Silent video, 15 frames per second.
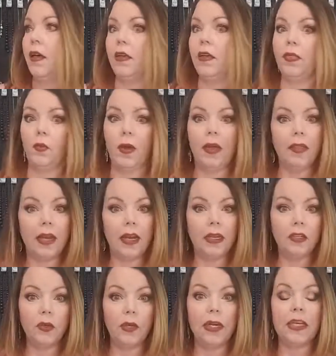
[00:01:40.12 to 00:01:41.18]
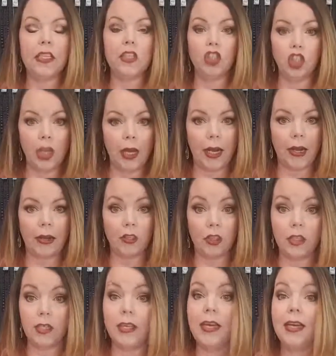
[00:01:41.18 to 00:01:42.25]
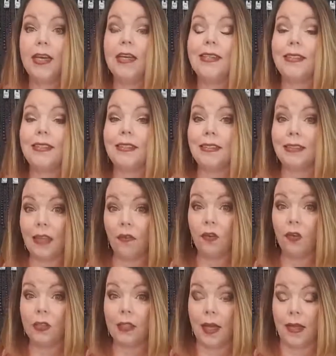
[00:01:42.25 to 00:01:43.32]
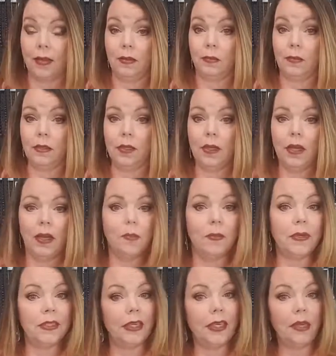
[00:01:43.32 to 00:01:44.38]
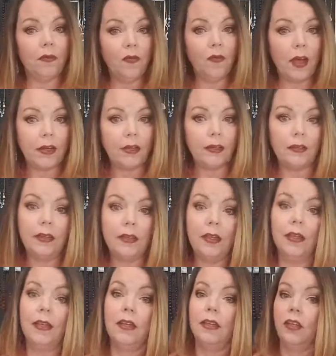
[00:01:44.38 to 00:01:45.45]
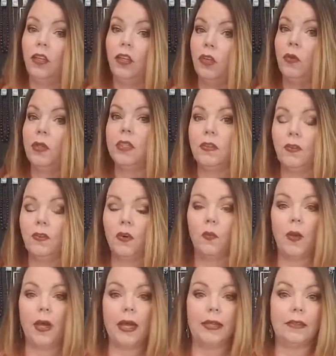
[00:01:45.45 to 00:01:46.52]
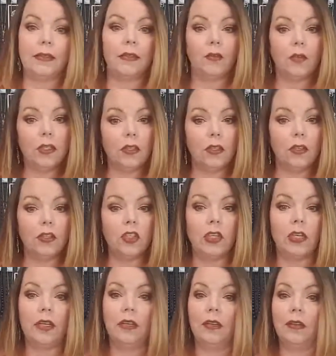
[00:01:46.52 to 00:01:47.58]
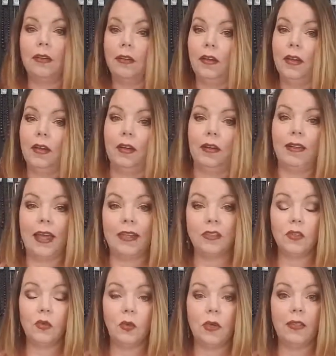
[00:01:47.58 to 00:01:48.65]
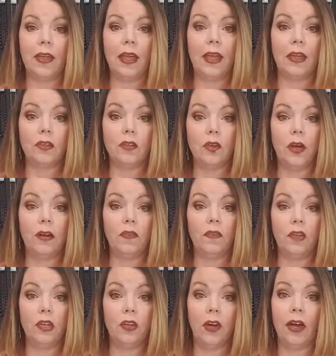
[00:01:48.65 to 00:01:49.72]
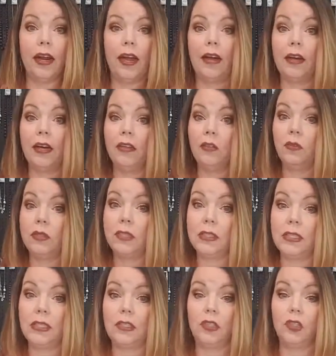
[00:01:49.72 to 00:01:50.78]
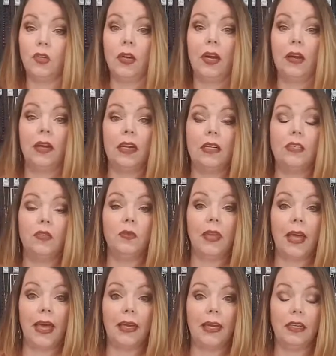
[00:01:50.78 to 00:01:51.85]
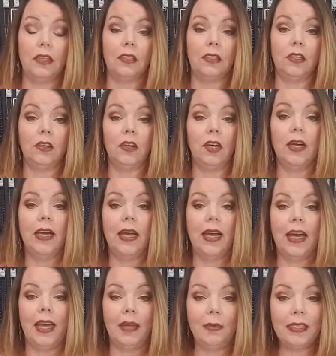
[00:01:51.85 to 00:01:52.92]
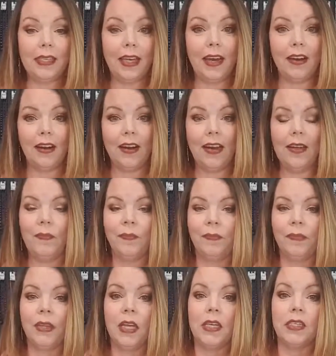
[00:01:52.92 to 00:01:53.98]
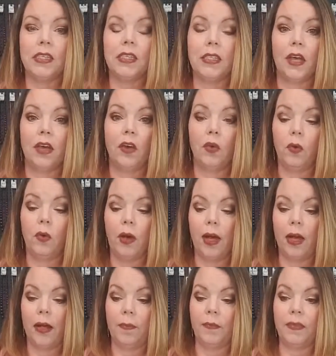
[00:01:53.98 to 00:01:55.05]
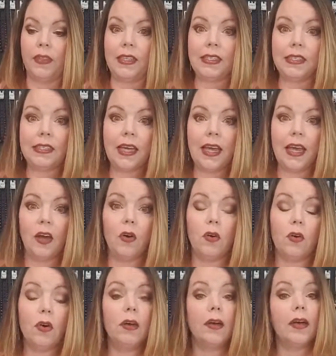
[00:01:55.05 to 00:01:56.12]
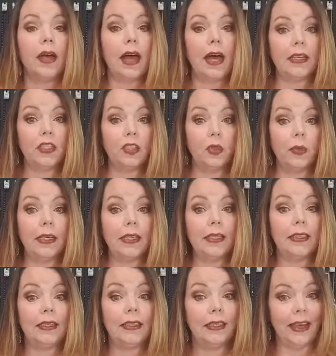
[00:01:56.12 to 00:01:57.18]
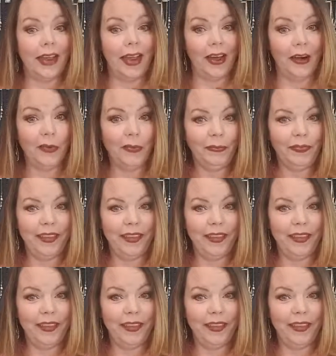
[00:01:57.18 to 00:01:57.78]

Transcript: the way that I do it has changed several times because I keep finding new and different ways and researching and that sort of thing, and trying to figure out how can I do this easier, how can I do that easier. Hey, Miss Carrie. So this is how I do it now.